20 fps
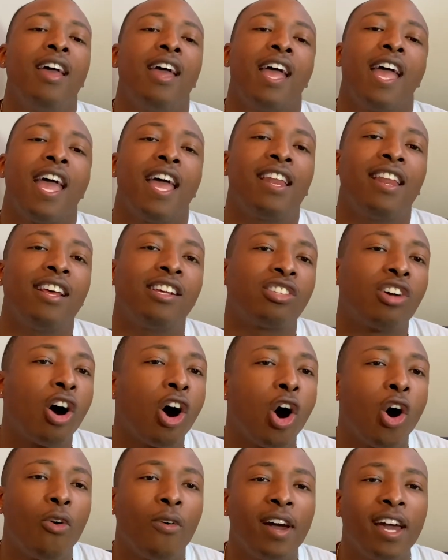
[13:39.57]
And as
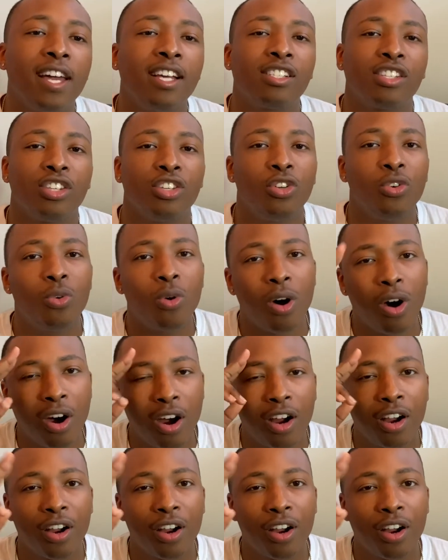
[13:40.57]
always, you are